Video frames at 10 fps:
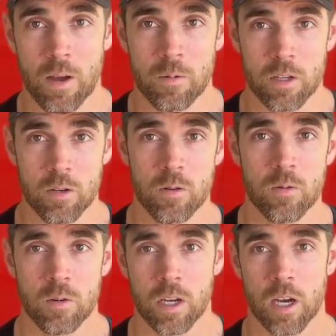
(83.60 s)
when
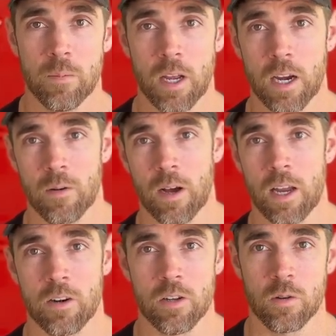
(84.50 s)
you come to
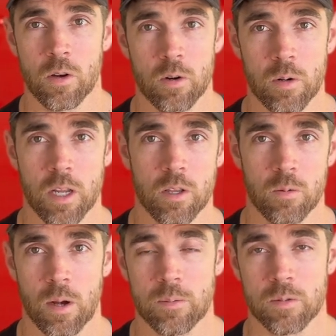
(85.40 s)
AirRide or you go to another
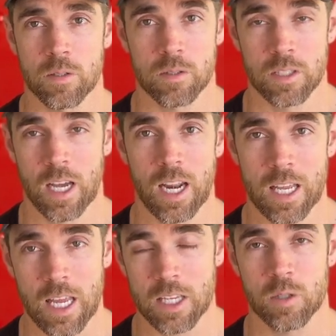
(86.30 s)
website, I
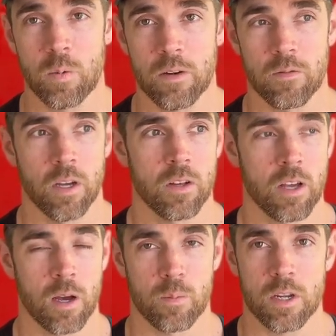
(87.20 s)
can't speak for other
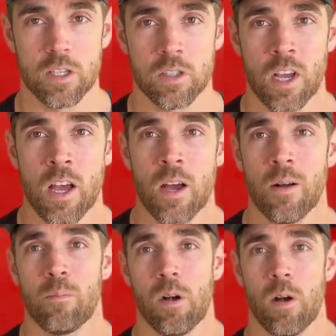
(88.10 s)
companies,
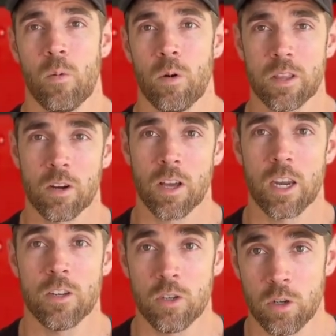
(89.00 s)
but what they're
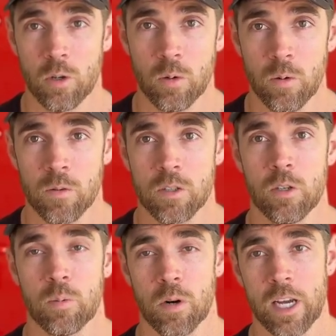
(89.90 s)
gonna do
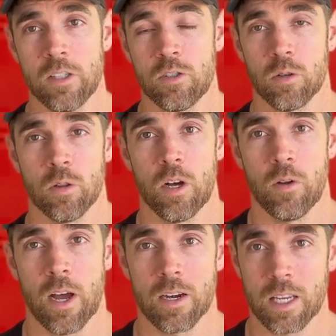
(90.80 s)
to price your
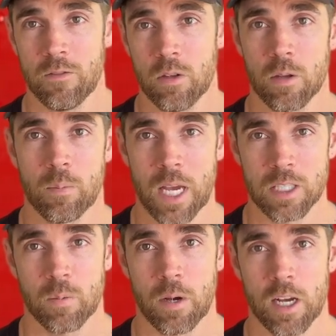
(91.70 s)
load out and give you the
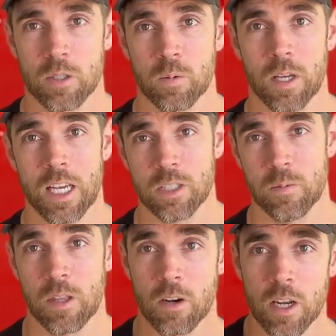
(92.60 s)
best possible
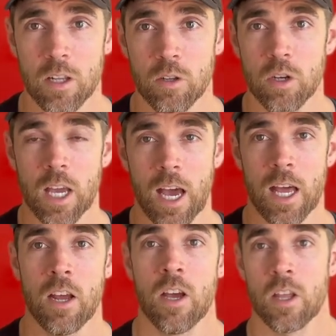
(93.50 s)
estimate, they're gonna look
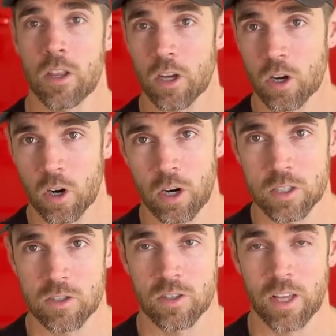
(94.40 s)
at the current
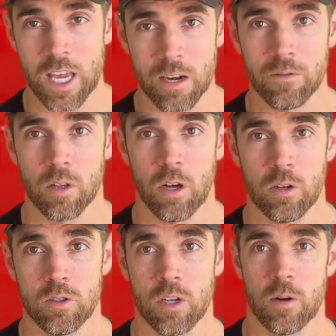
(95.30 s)
slate of
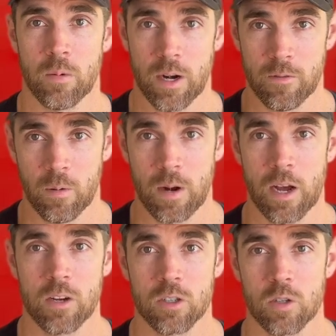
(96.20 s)
loads on whatever
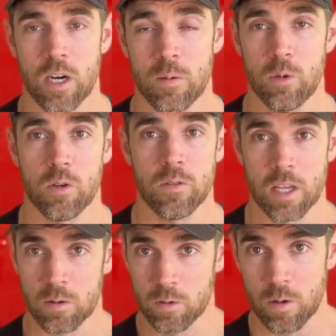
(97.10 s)
route you're trying to move.
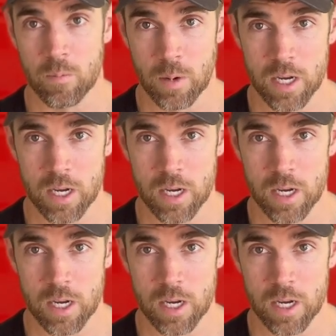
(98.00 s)
And